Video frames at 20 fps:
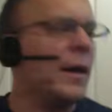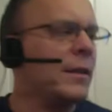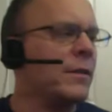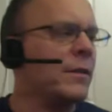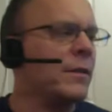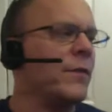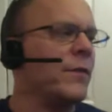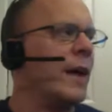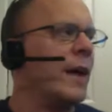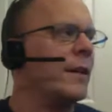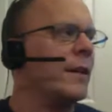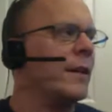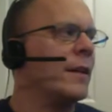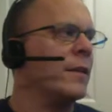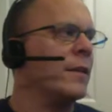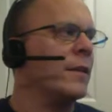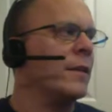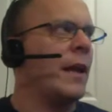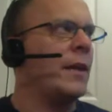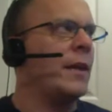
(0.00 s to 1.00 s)
the fact that
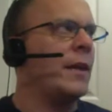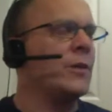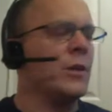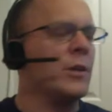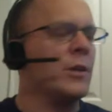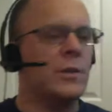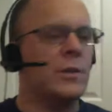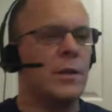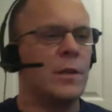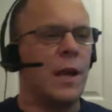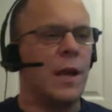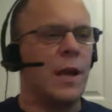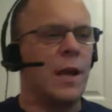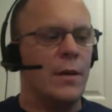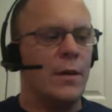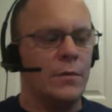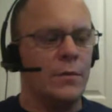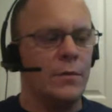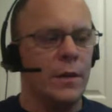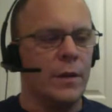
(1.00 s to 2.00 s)
they just kind
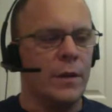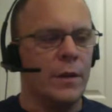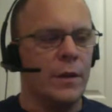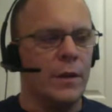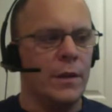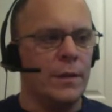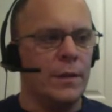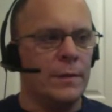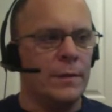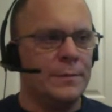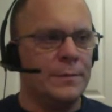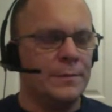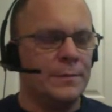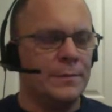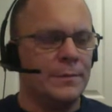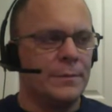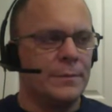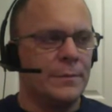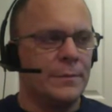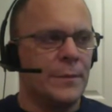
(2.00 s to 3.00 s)
of
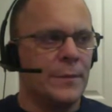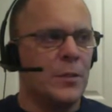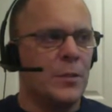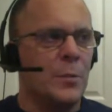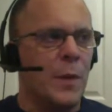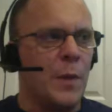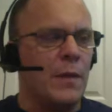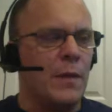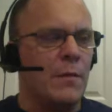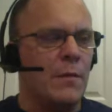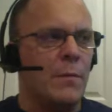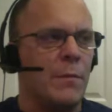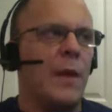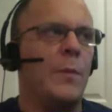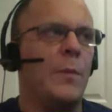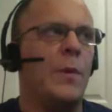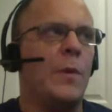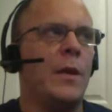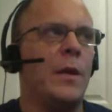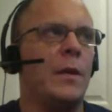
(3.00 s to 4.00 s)
spent
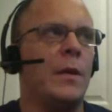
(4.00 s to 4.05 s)
maybe,